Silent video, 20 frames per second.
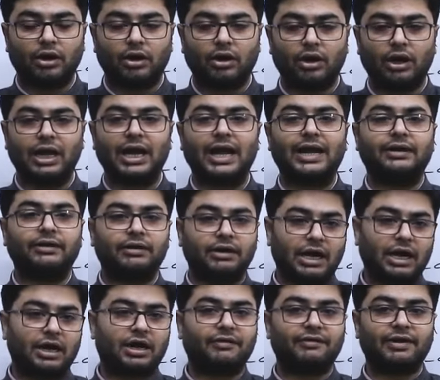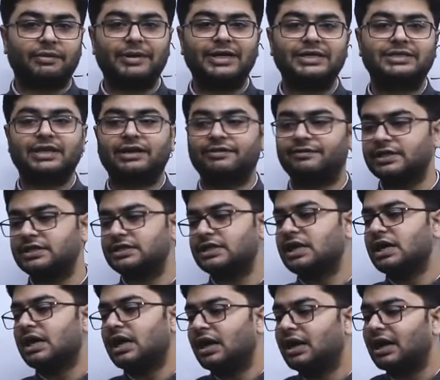online, a government service.
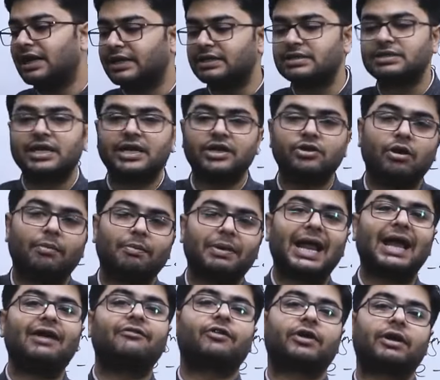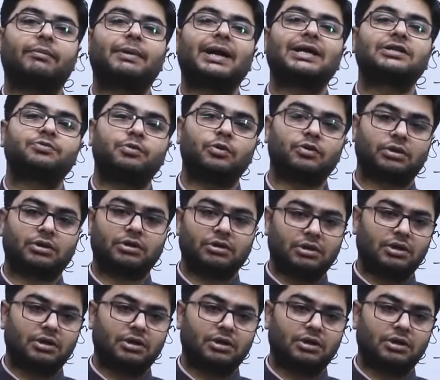Let us say you apply for a passport.